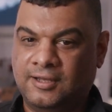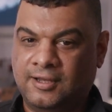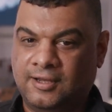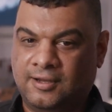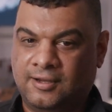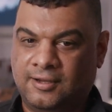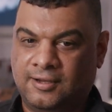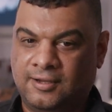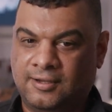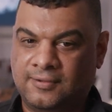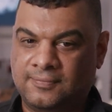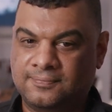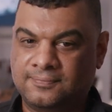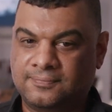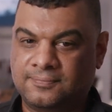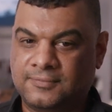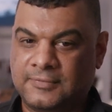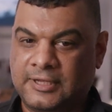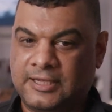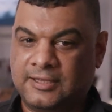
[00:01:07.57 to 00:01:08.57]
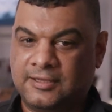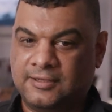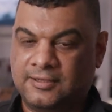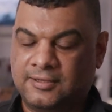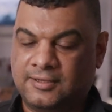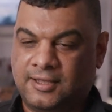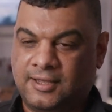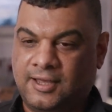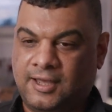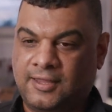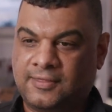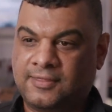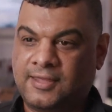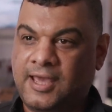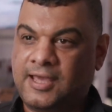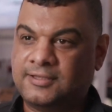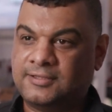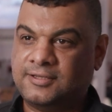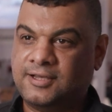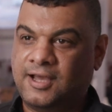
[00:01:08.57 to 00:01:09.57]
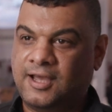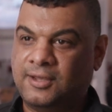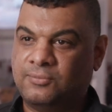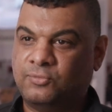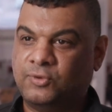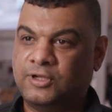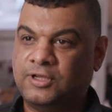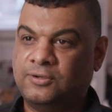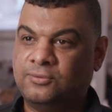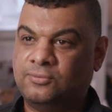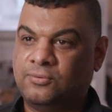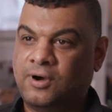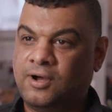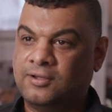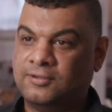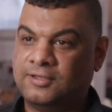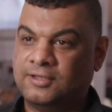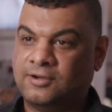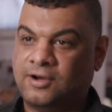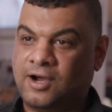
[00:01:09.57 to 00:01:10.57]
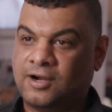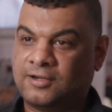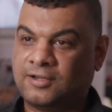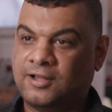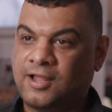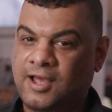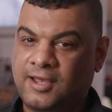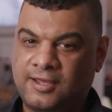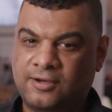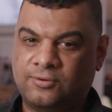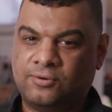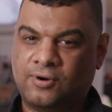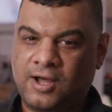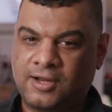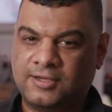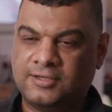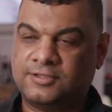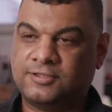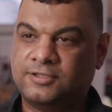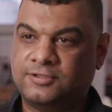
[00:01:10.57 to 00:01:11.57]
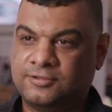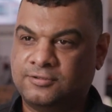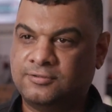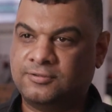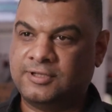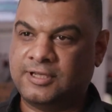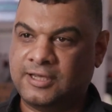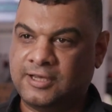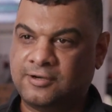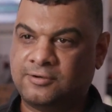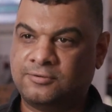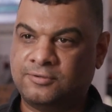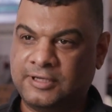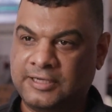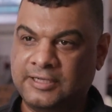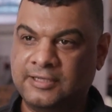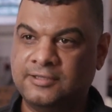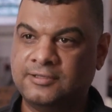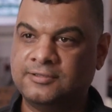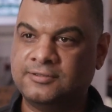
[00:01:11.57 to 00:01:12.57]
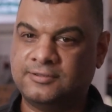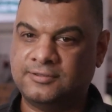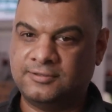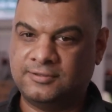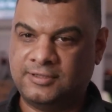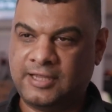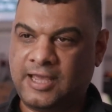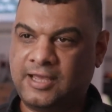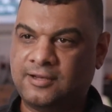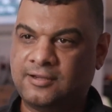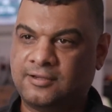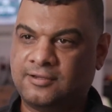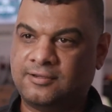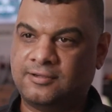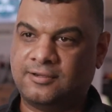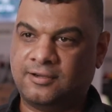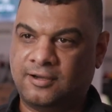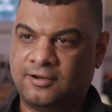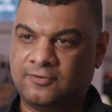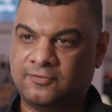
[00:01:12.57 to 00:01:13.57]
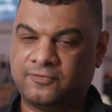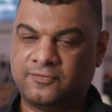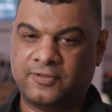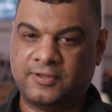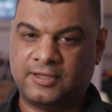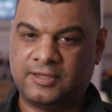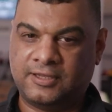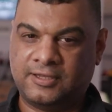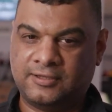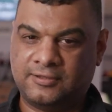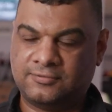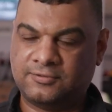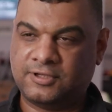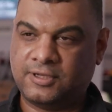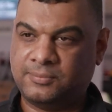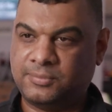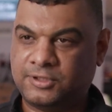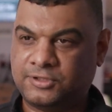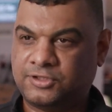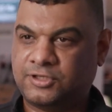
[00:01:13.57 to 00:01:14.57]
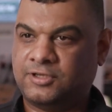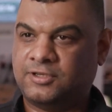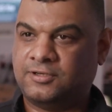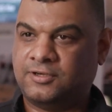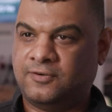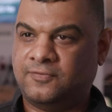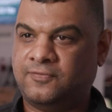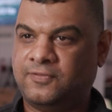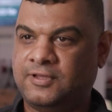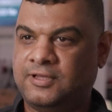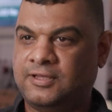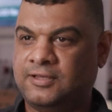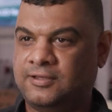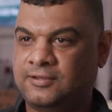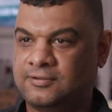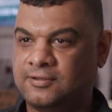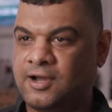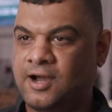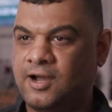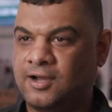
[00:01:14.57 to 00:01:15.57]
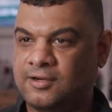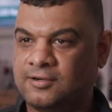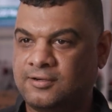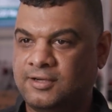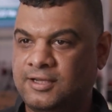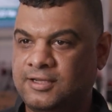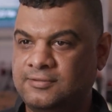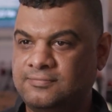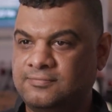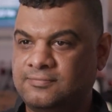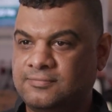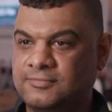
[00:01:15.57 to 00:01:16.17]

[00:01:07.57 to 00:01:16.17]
At that time, our client wanted to get real data of the temperature of the concrete